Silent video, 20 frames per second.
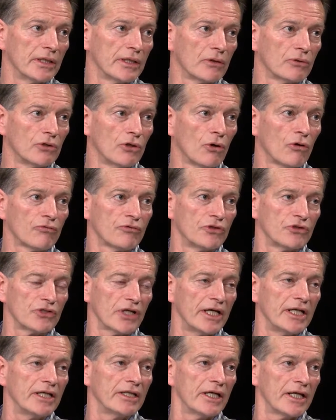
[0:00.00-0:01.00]
I don't know if there's
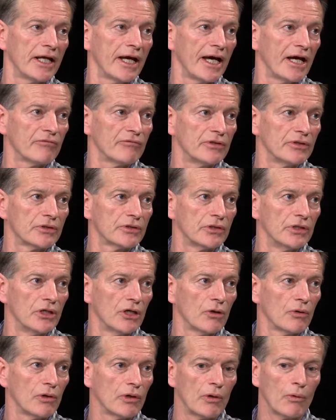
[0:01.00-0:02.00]
any that haven't, you
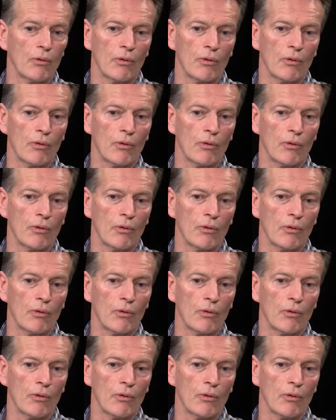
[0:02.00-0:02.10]
know,